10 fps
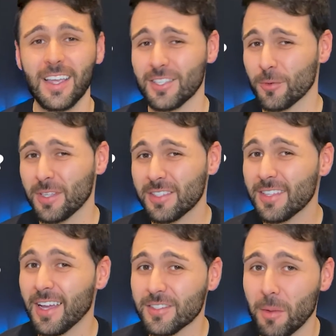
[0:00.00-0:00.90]
Is there any
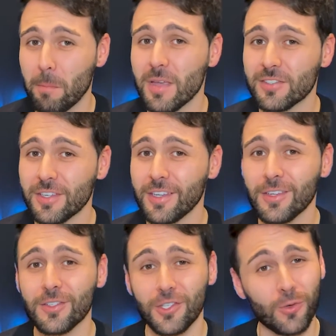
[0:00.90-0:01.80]
snacks I'm
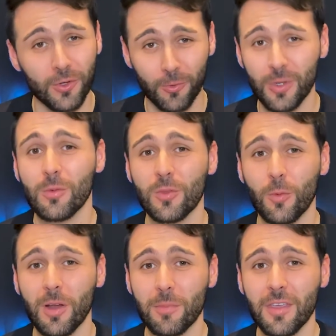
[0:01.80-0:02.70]
missing? Do you agree with
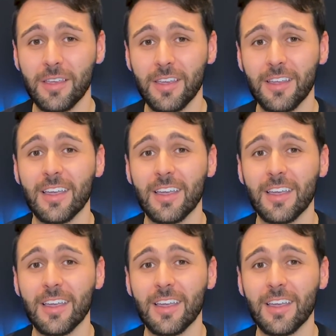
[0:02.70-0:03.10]
what I'm thinking?